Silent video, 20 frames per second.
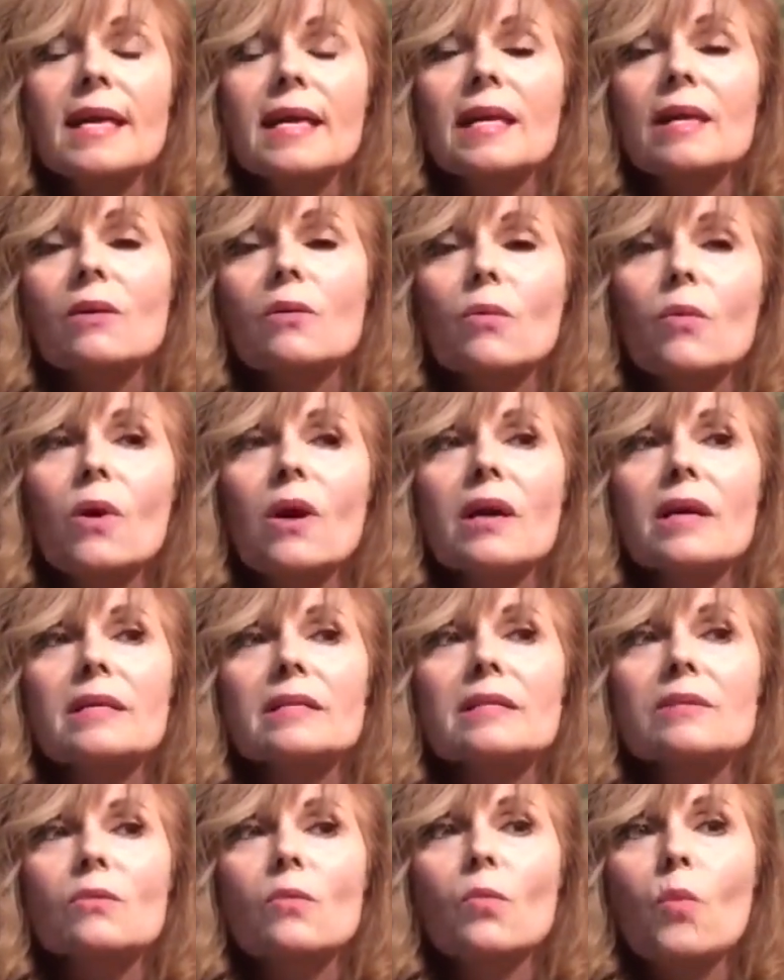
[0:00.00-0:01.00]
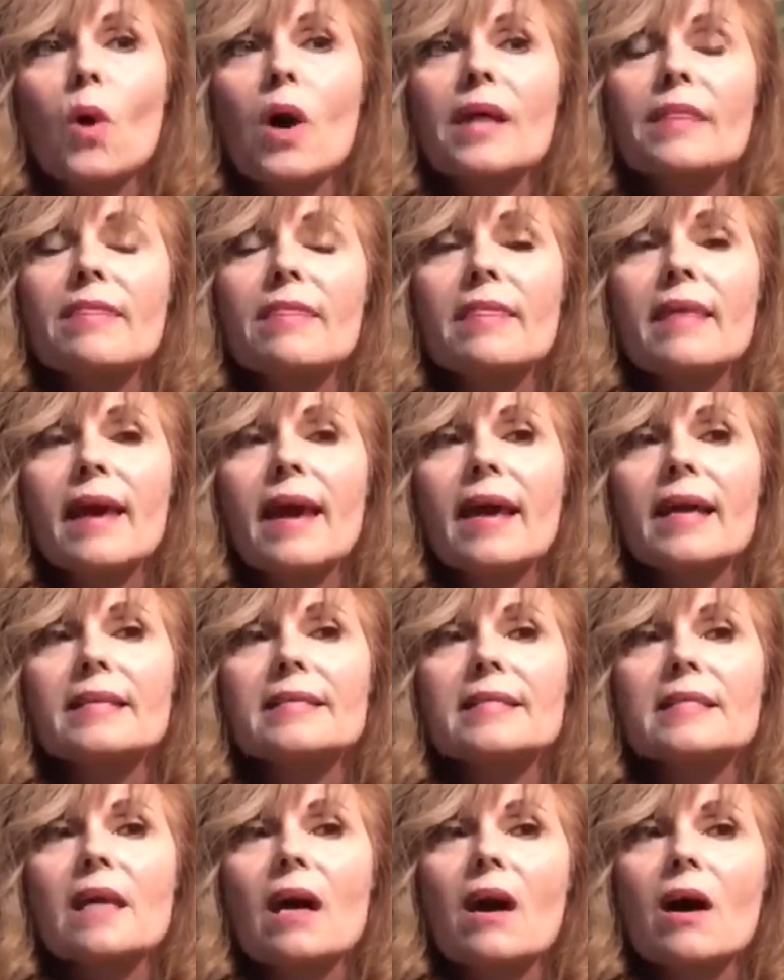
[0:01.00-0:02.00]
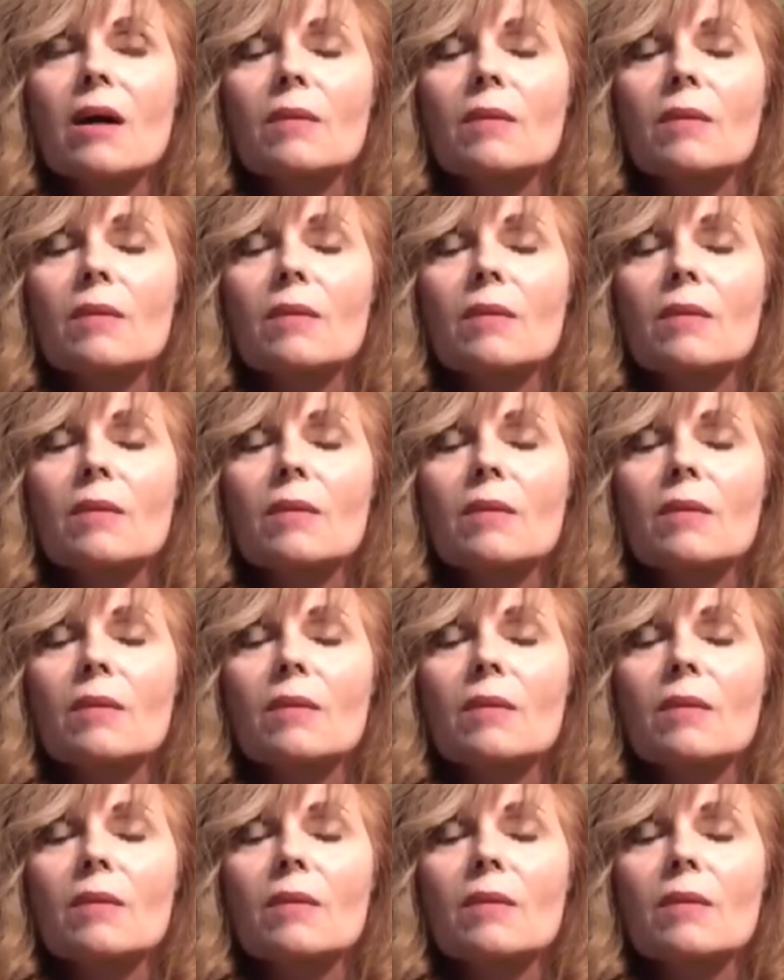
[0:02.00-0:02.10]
it was one that